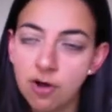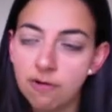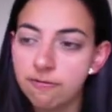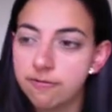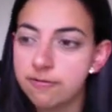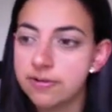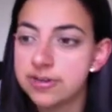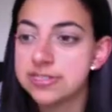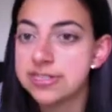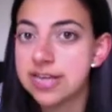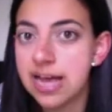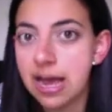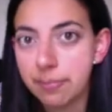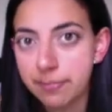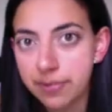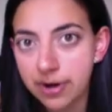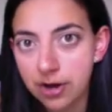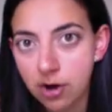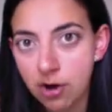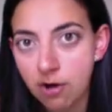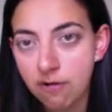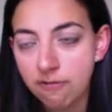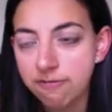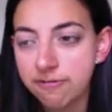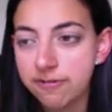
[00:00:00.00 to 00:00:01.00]
conference, APNA
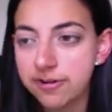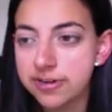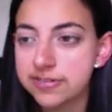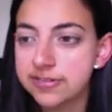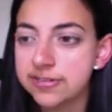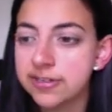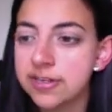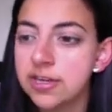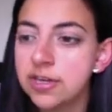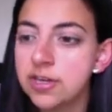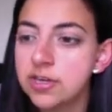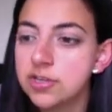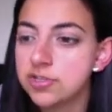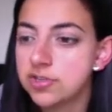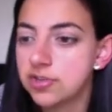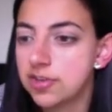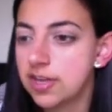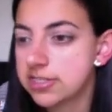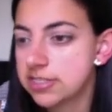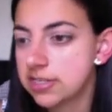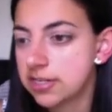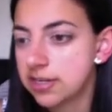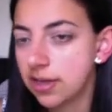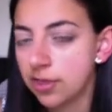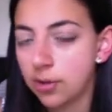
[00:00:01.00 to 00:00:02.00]
conference, so
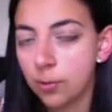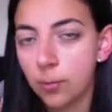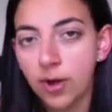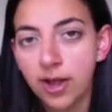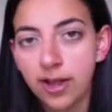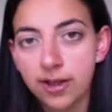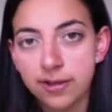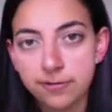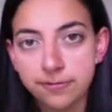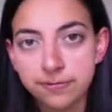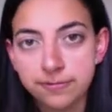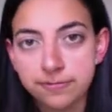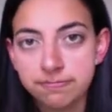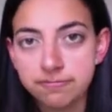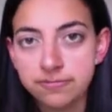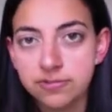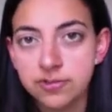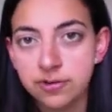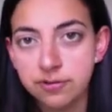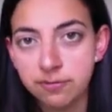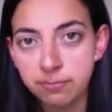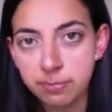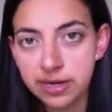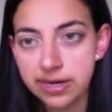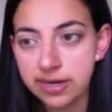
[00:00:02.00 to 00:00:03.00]
that's another way of
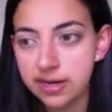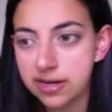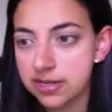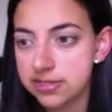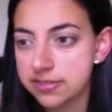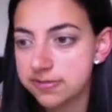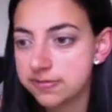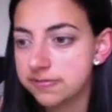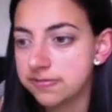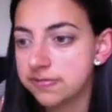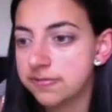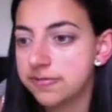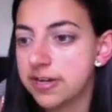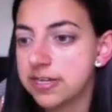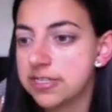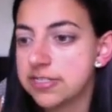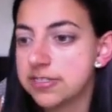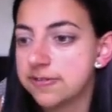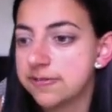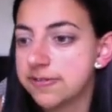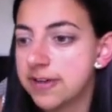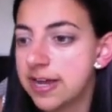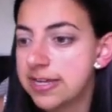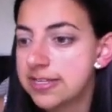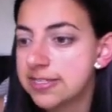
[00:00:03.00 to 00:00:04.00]
sort of meeting us face
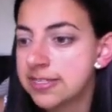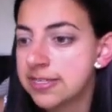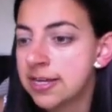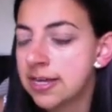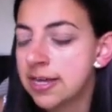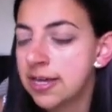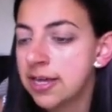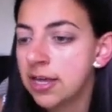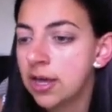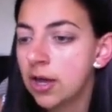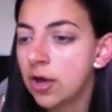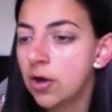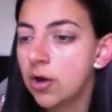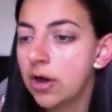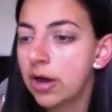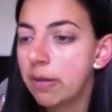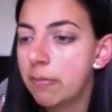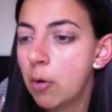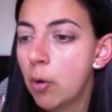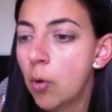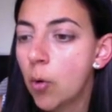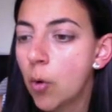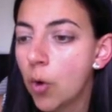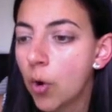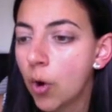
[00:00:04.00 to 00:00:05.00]
to face.
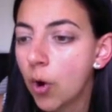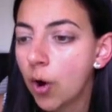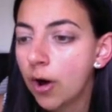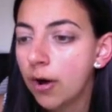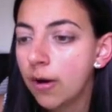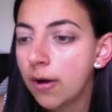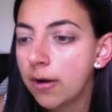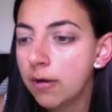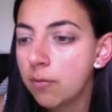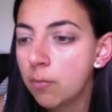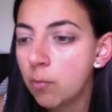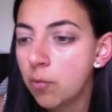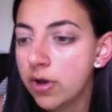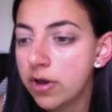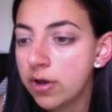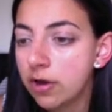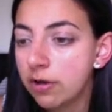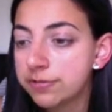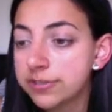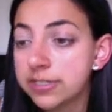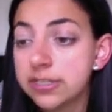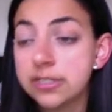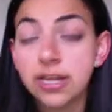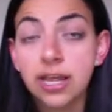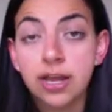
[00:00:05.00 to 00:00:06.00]
Or we
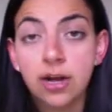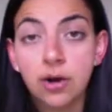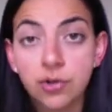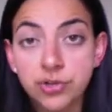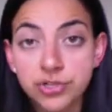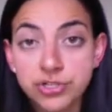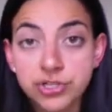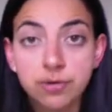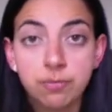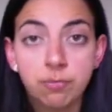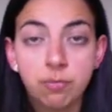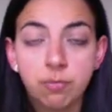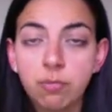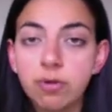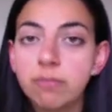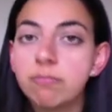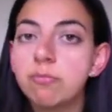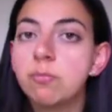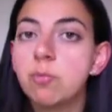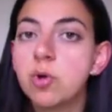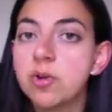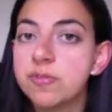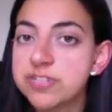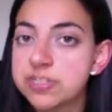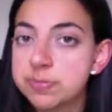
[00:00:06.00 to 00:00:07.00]
often can also
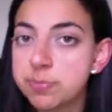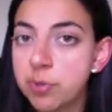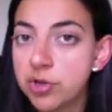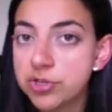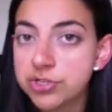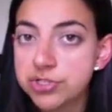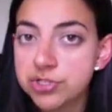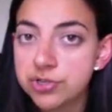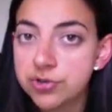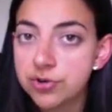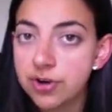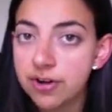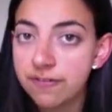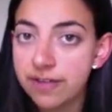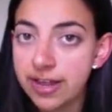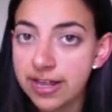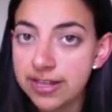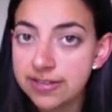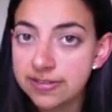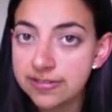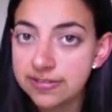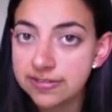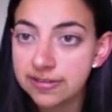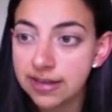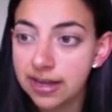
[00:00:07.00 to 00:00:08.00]
we sponsor
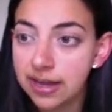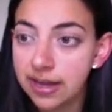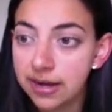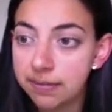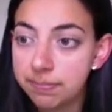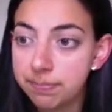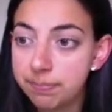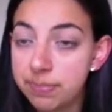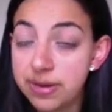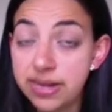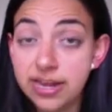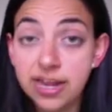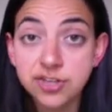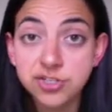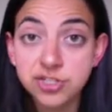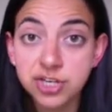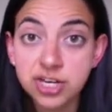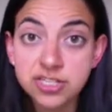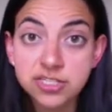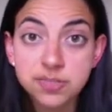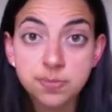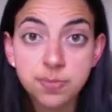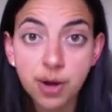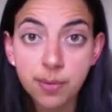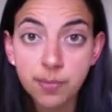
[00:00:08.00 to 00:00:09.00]
events at
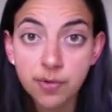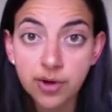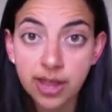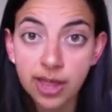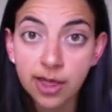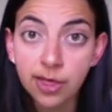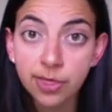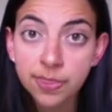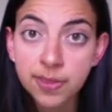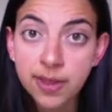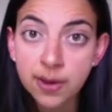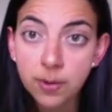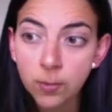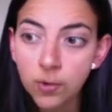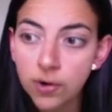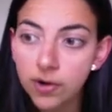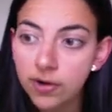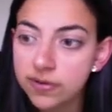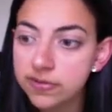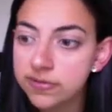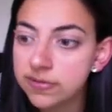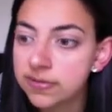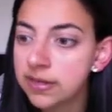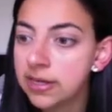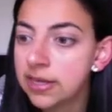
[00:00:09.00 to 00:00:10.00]
PHNs, primary health
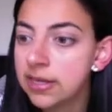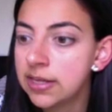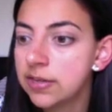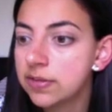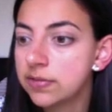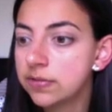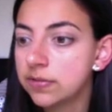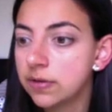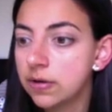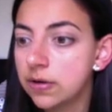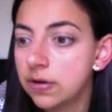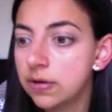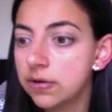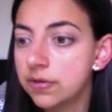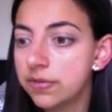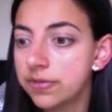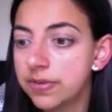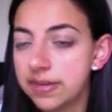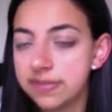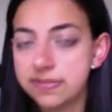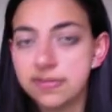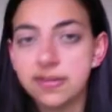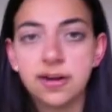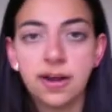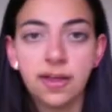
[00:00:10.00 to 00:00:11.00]
networks. So
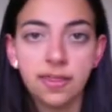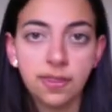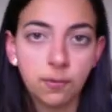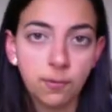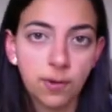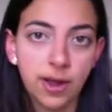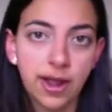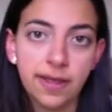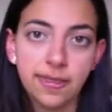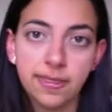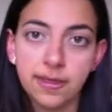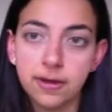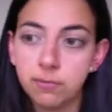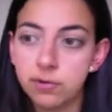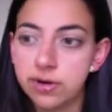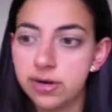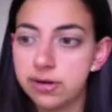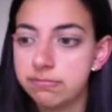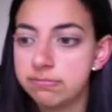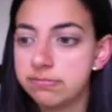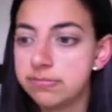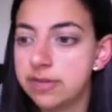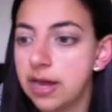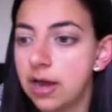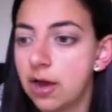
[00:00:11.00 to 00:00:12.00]
that's another way that
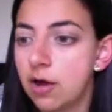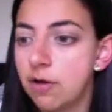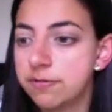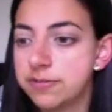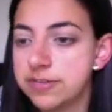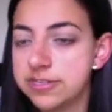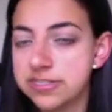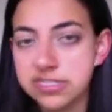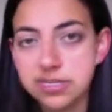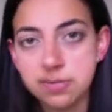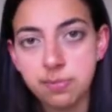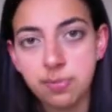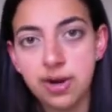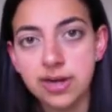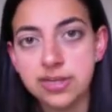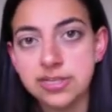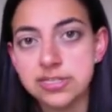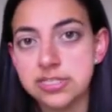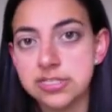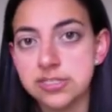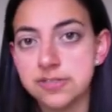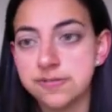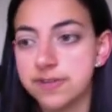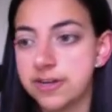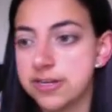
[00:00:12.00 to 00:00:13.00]
we often see
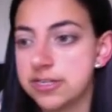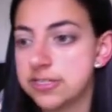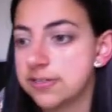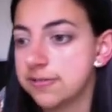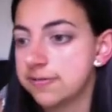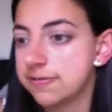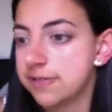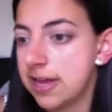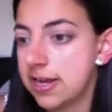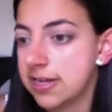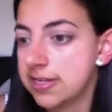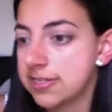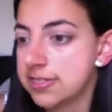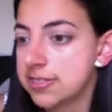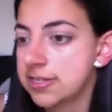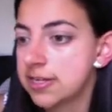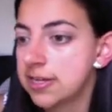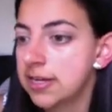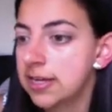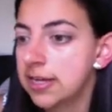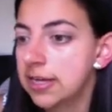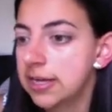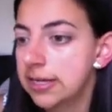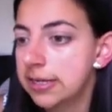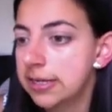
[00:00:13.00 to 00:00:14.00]
practices face to face.